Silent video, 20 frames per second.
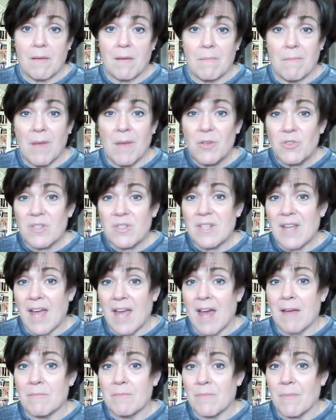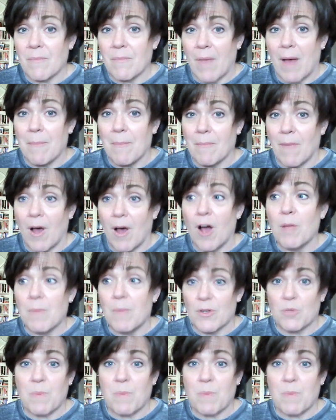Mostly, I'm almost